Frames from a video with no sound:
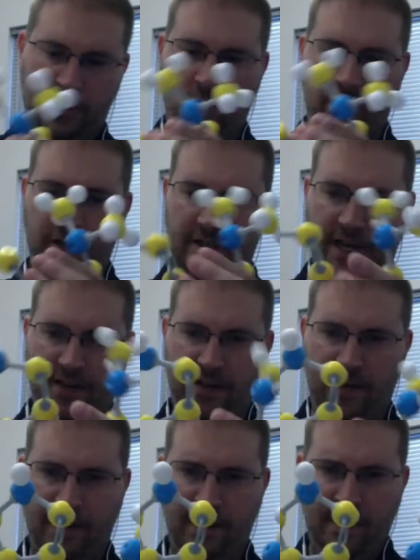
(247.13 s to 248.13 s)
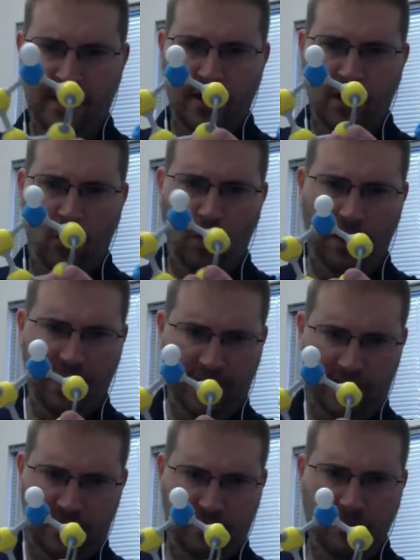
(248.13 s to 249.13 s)
So what has that done? Well,
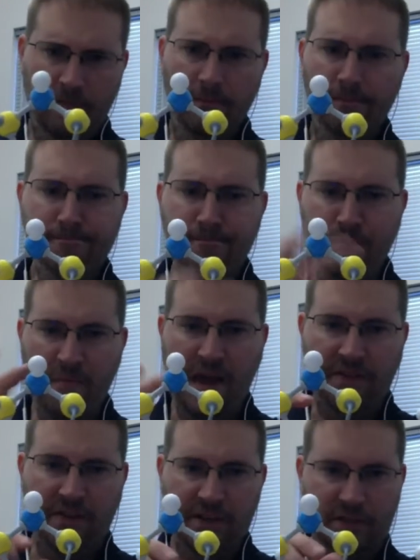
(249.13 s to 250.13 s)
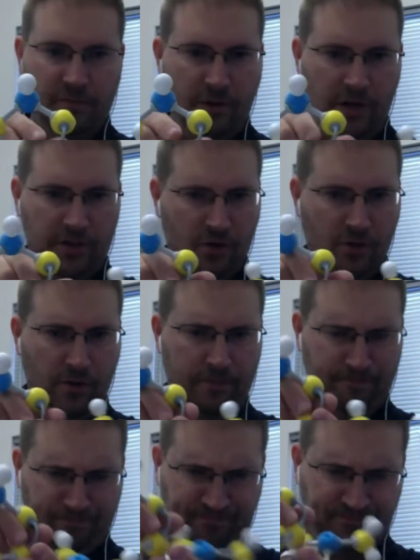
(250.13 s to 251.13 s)
that's made this
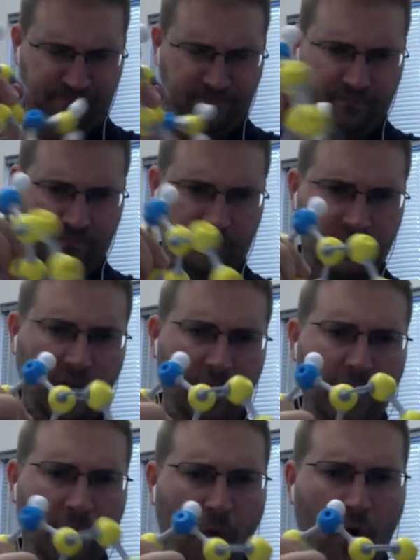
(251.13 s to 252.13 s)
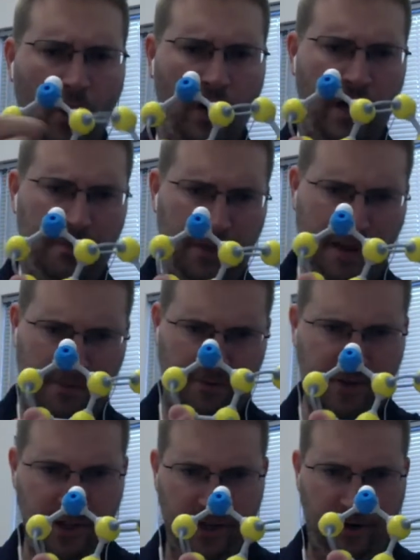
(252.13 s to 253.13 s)
molecule a bit more um,
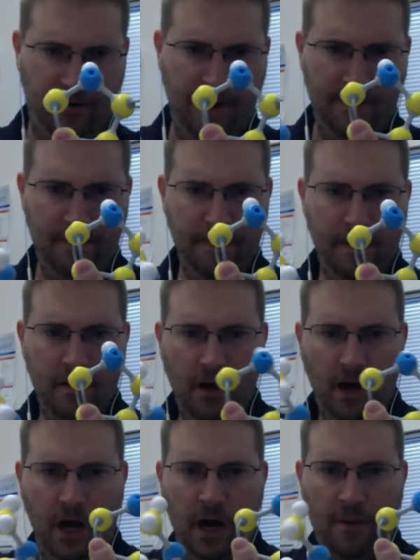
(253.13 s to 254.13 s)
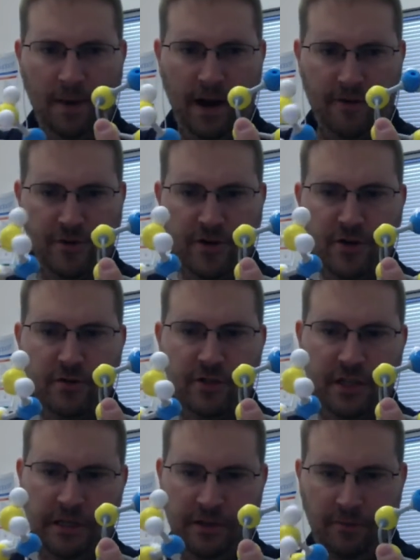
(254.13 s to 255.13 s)
lipophilic, right? Um, and I've reduced
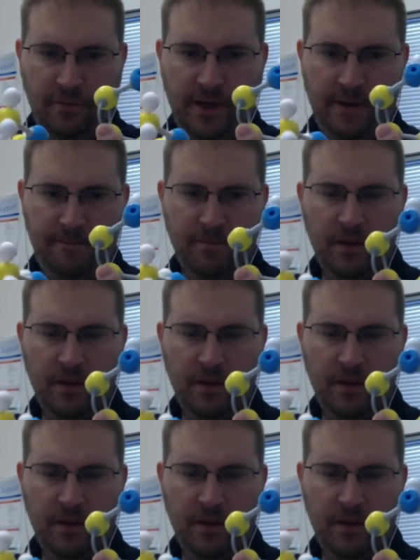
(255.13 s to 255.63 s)
it a little bit.